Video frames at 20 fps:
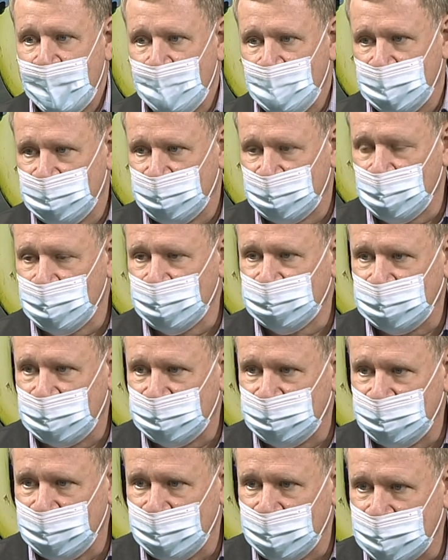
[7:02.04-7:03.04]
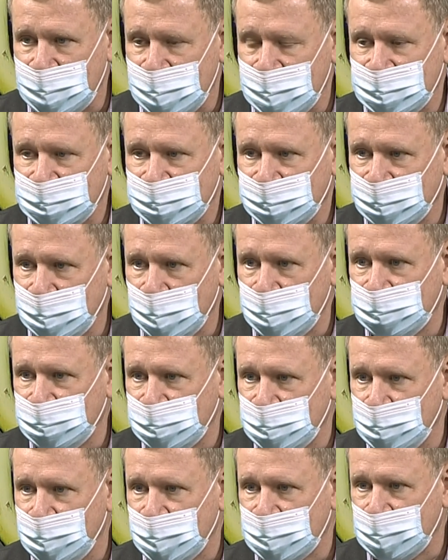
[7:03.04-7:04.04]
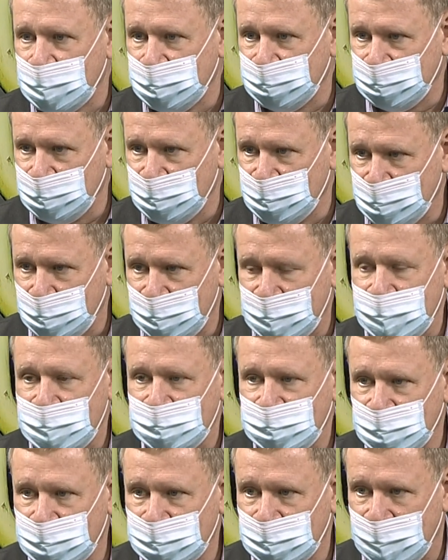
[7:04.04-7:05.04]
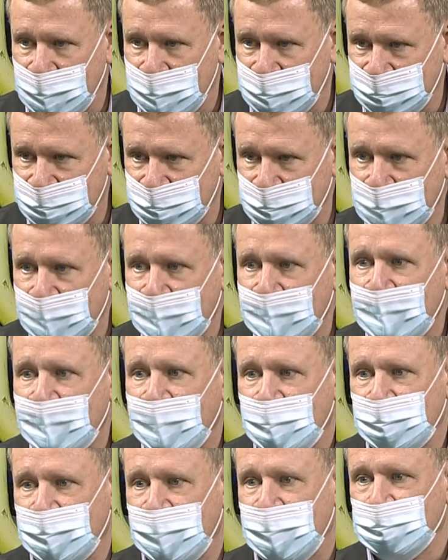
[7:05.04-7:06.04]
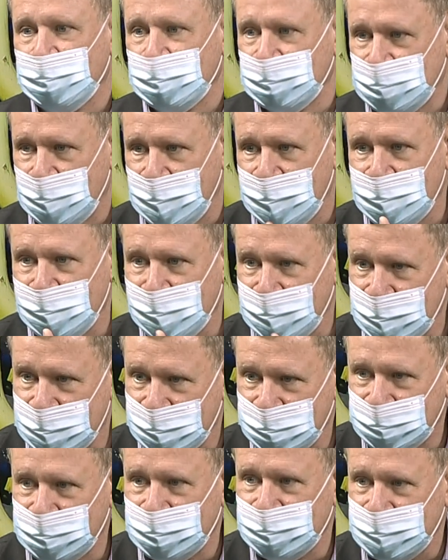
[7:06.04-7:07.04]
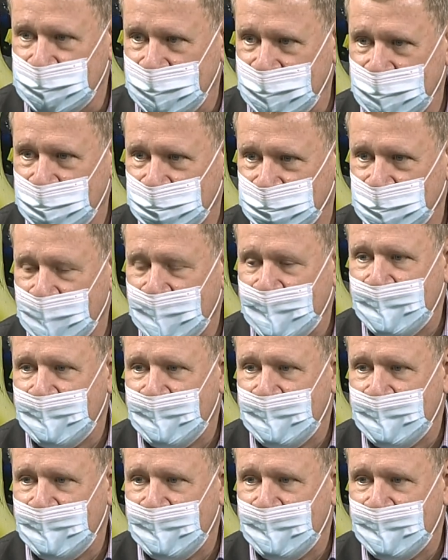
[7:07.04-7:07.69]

But of course that's very controversial, because you've planned your life around retiring at a certain age,